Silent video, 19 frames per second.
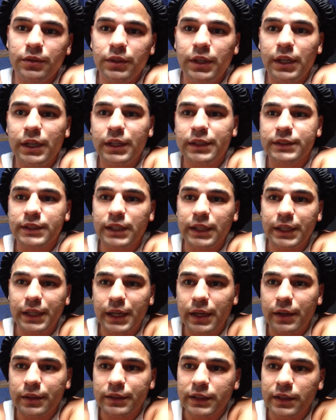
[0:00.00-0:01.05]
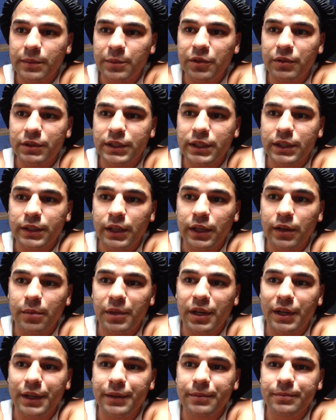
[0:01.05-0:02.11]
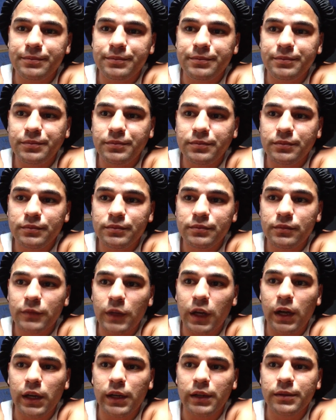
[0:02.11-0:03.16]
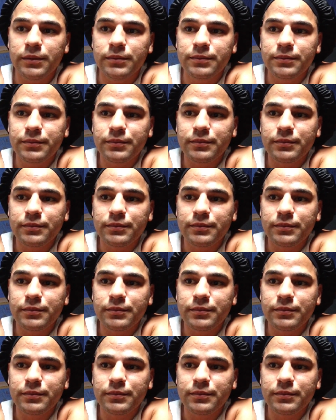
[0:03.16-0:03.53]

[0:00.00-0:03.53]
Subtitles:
yeah, check it out and tell me what y'all think about it. Holla.